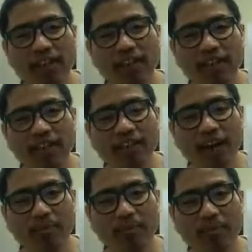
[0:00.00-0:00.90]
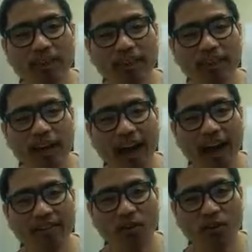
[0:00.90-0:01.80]
This carbon
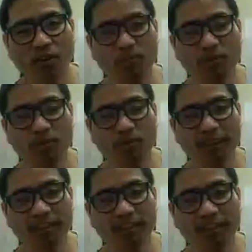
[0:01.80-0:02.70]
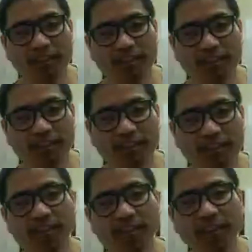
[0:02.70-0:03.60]
atoms, 18,
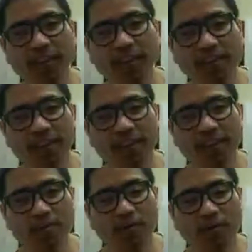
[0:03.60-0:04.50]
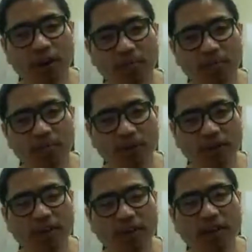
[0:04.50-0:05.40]
okay, 18 atoms of
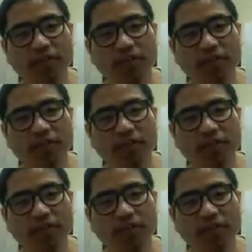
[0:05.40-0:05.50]
carbon,